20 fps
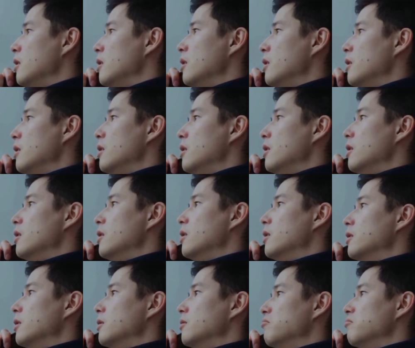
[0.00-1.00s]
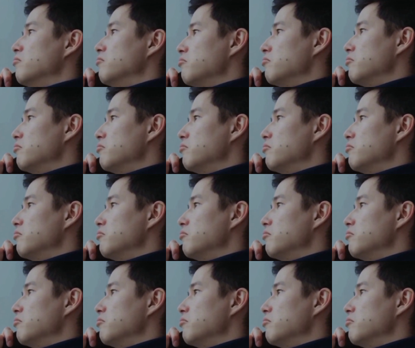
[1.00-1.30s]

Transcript: TET is now worth